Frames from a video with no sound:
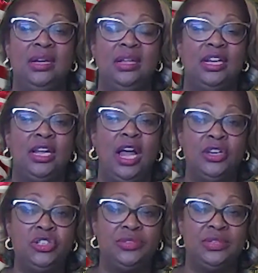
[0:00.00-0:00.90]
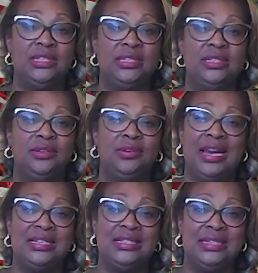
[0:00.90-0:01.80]
the countries, the
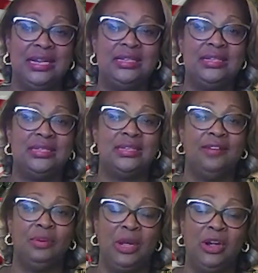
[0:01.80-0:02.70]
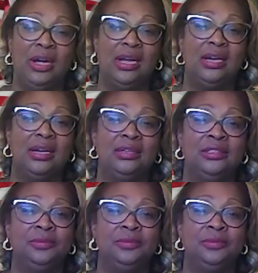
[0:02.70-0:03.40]
United States of America,